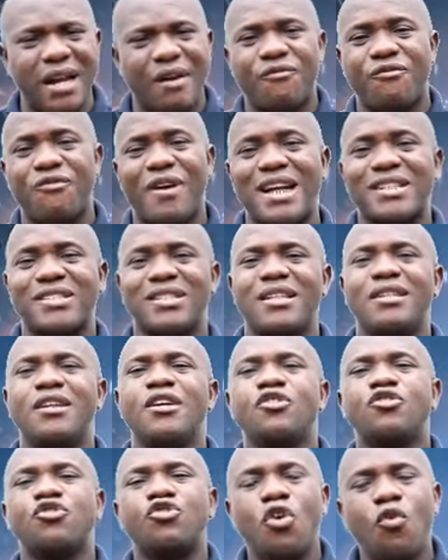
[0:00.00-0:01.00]
and fasting.
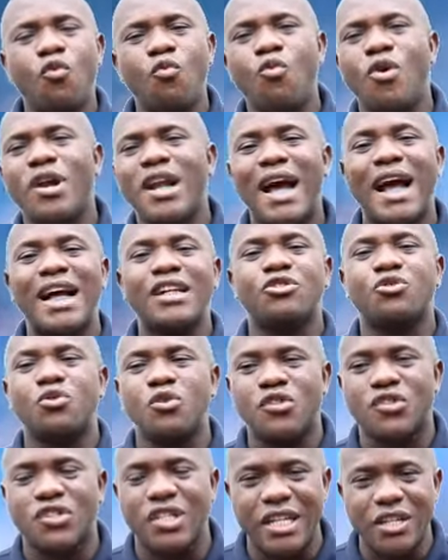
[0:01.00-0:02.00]
Someone has to
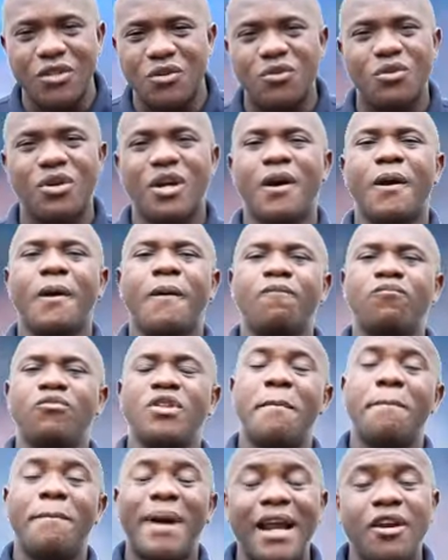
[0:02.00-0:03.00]
see you.
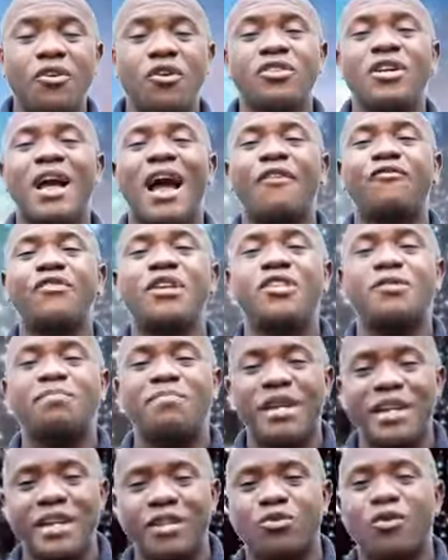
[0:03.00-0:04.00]
They might not have the
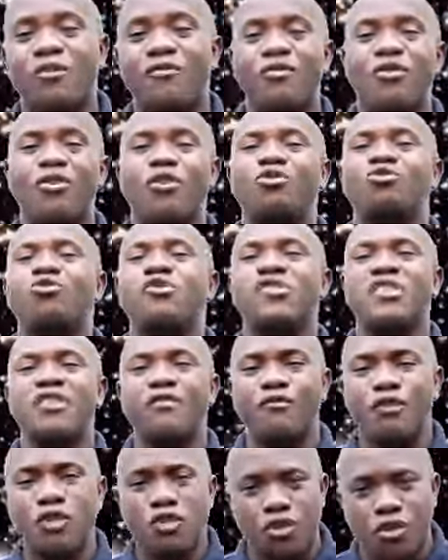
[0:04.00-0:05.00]
Spirit of God to see
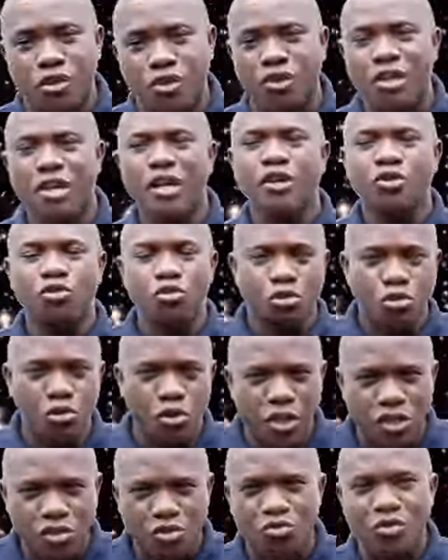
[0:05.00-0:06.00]
vision, to know
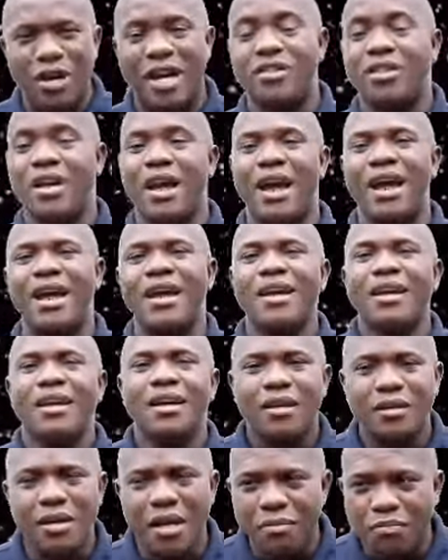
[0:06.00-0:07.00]
is you are there.
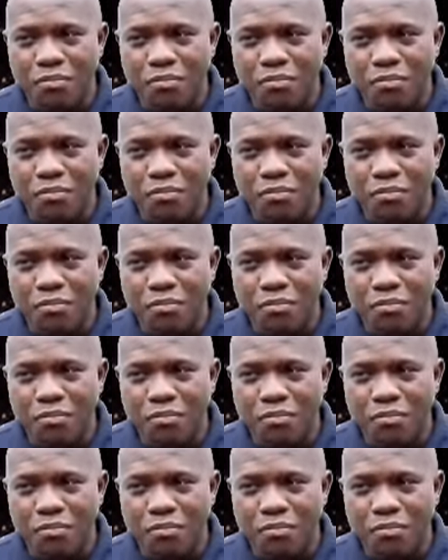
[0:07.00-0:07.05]
They